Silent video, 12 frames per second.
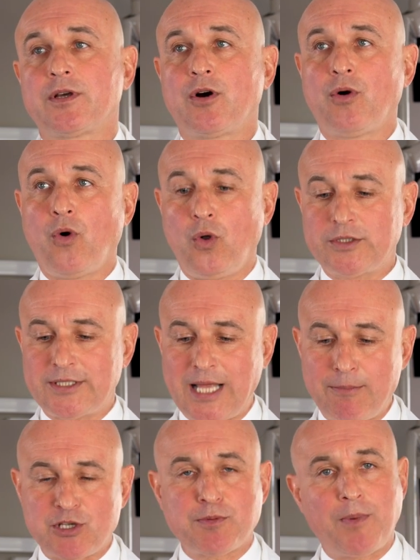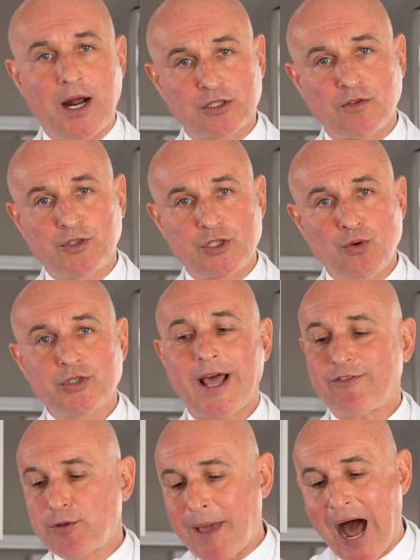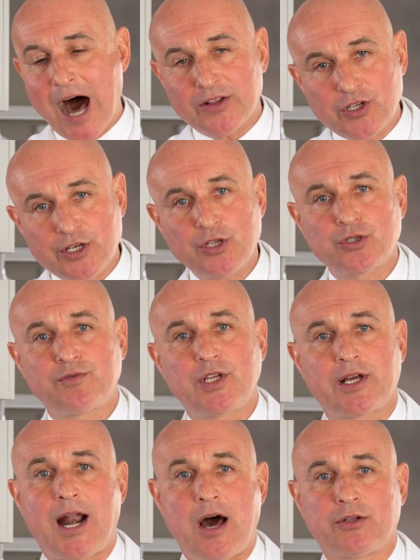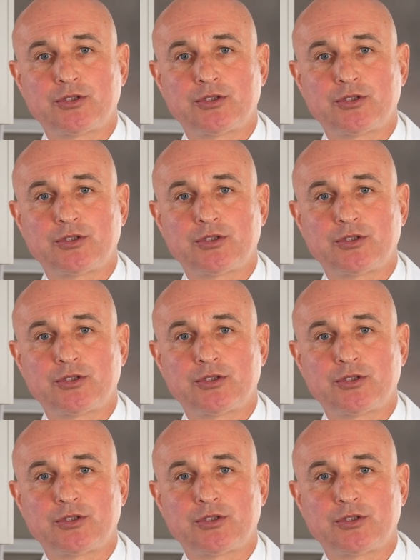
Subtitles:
all the damaged part of the tooth have to be underneath of the crown.